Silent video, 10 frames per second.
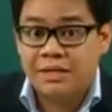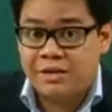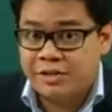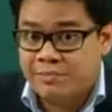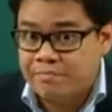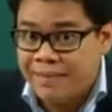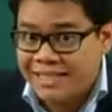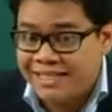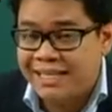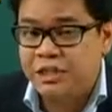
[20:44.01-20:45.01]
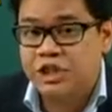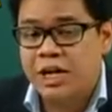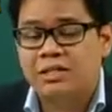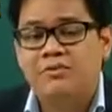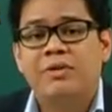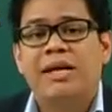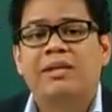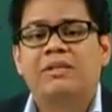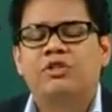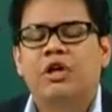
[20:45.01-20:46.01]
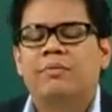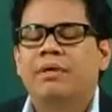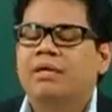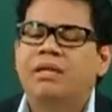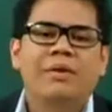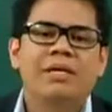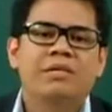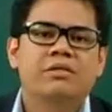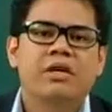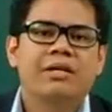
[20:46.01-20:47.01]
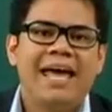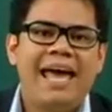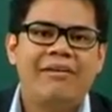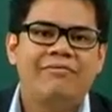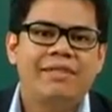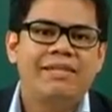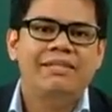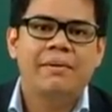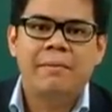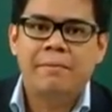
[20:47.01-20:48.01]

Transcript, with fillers: there's a better chance of you getting the job. Now, he does not have this